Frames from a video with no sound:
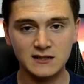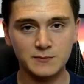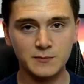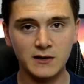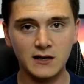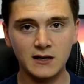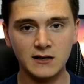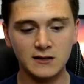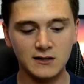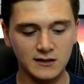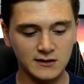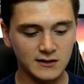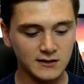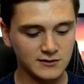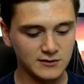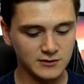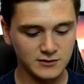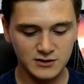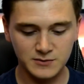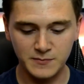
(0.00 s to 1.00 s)
spin. It
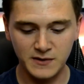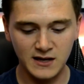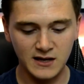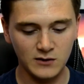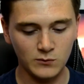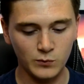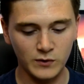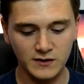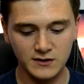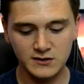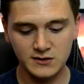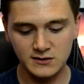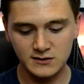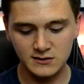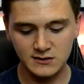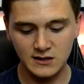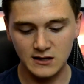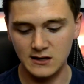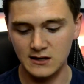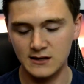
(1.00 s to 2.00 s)
doesn't spin with
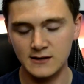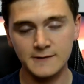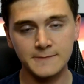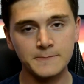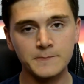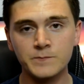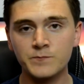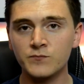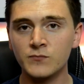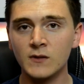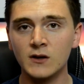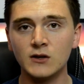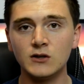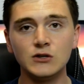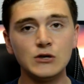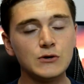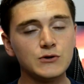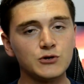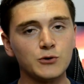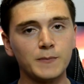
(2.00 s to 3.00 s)
just the
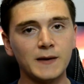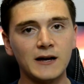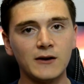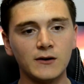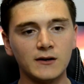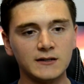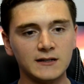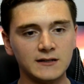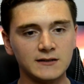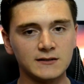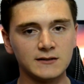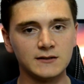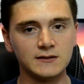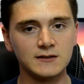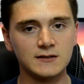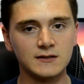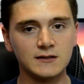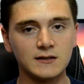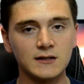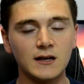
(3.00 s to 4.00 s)
usual power
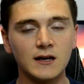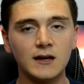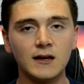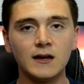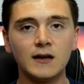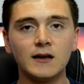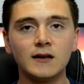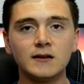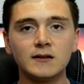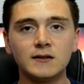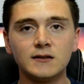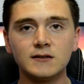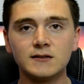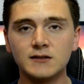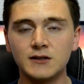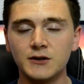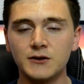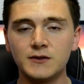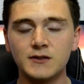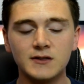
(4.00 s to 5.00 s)
connectors.
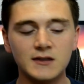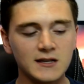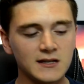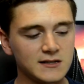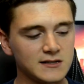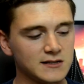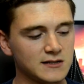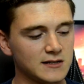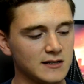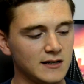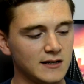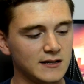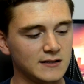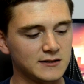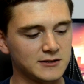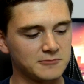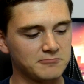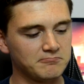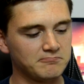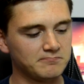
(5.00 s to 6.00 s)
So this
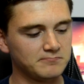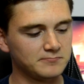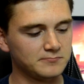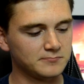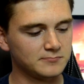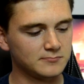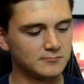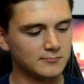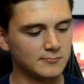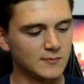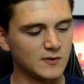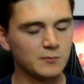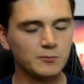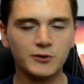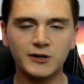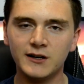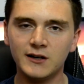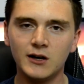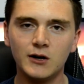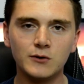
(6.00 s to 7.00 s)
is some
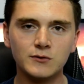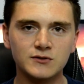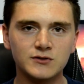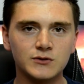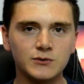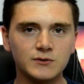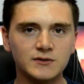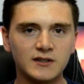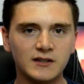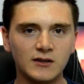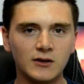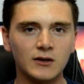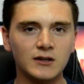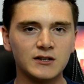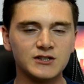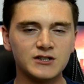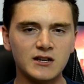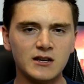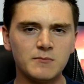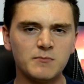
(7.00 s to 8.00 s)
pretty old school
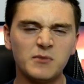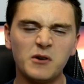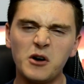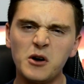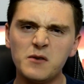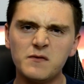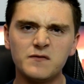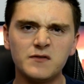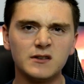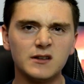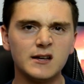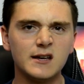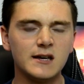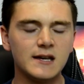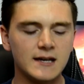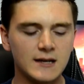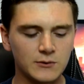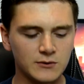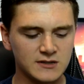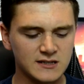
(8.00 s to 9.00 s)
technology, but hopefully
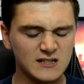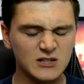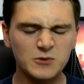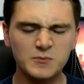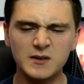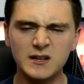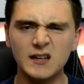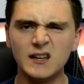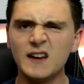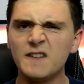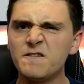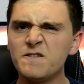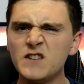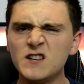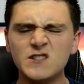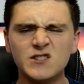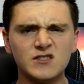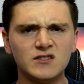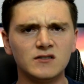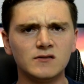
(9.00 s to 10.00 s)
it will still be
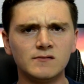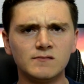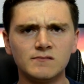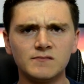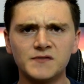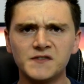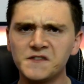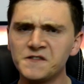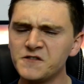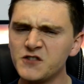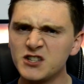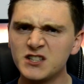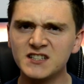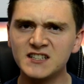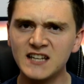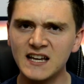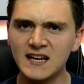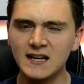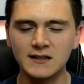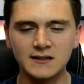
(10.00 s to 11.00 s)
efficient for
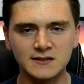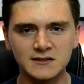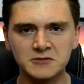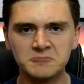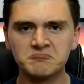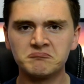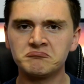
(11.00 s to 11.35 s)
today's